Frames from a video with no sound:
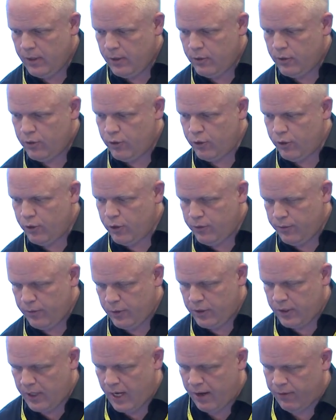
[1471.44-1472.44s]
search for
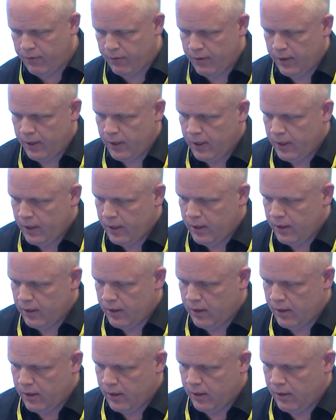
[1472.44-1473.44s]
stuff
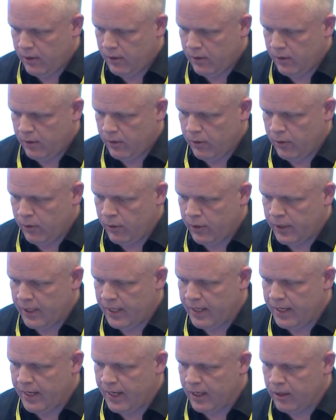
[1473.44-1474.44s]
or
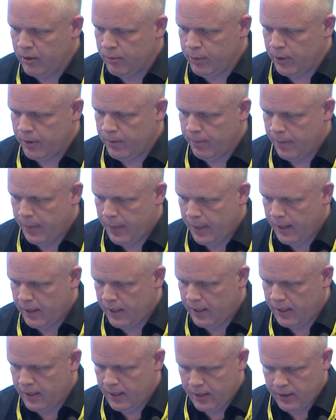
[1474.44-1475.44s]
get help
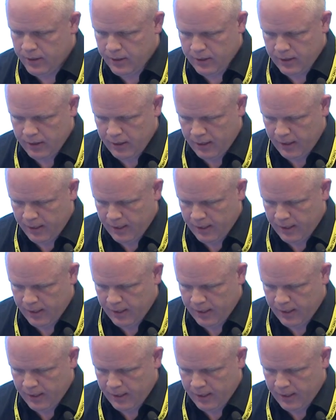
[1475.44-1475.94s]
is